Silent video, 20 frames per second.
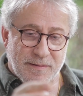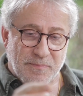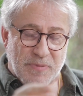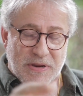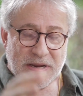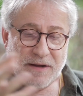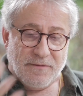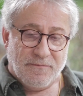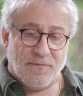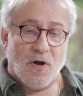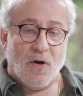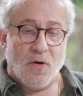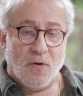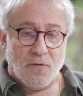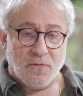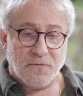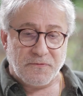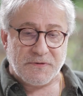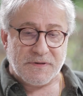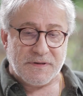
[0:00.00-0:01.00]
be
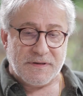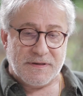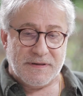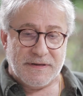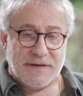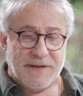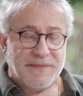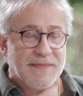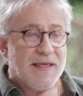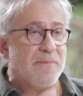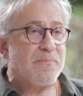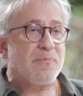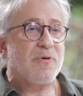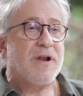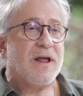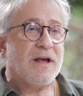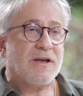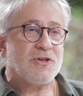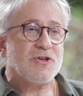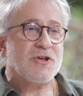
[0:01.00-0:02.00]
involved in that
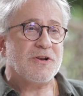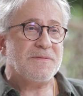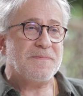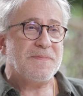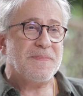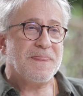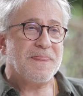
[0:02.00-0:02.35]
production.